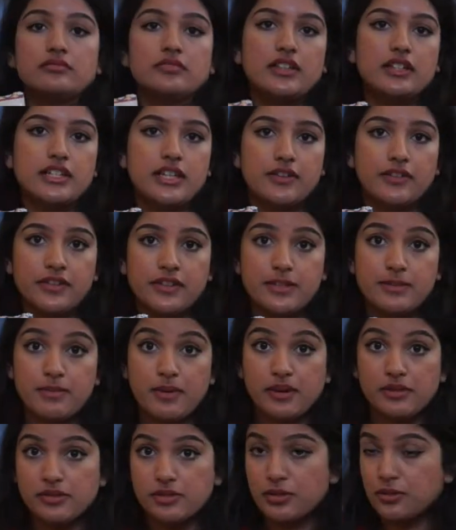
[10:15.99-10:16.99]
You definitely
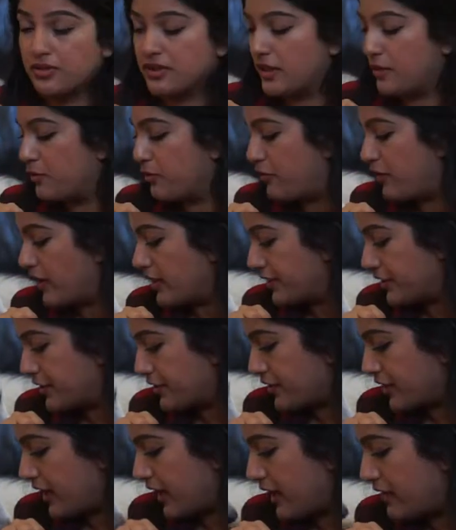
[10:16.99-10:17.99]
smells the one that fell under
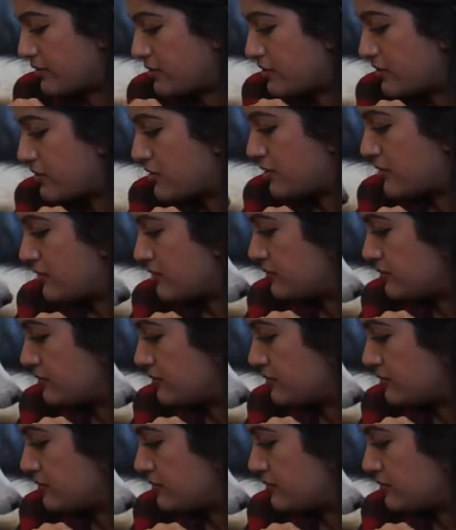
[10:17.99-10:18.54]
the couch.